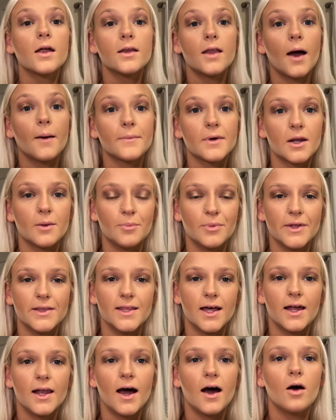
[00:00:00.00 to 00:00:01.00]
Now I'm gonna blend
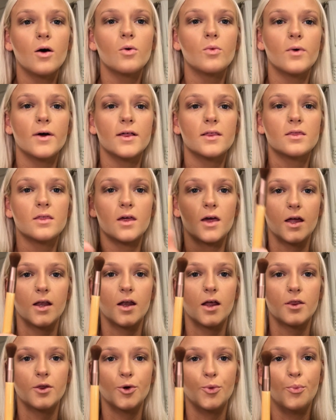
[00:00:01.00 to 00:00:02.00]
that out with
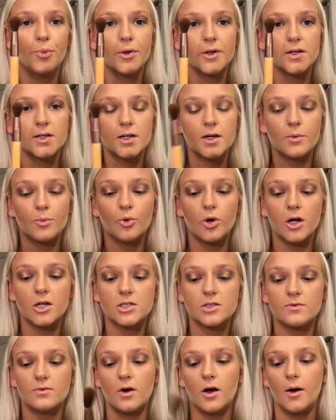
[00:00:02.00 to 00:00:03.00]
another blending
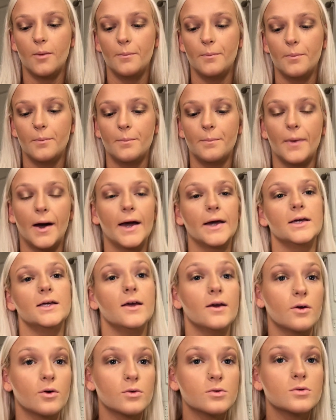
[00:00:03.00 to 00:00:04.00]
brush from my
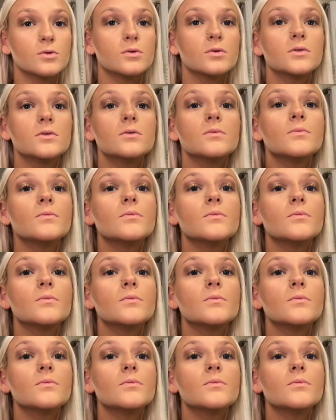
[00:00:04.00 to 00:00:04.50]
Eco Tools